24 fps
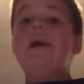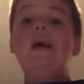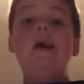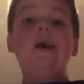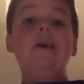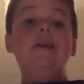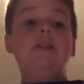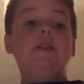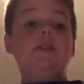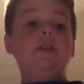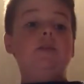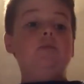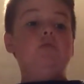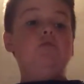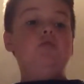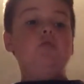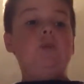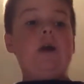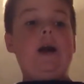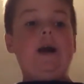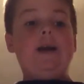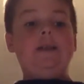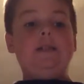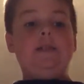And
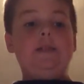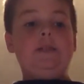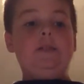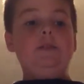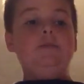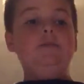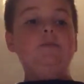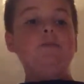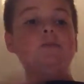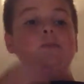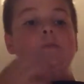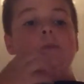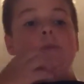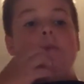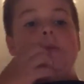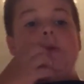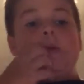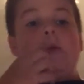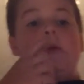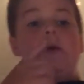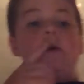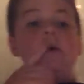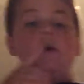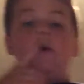subtract it
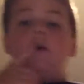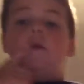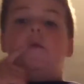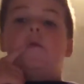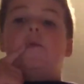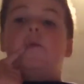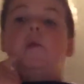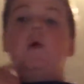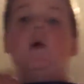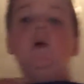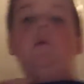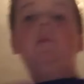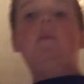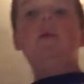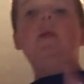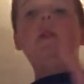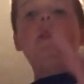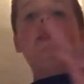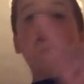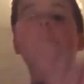from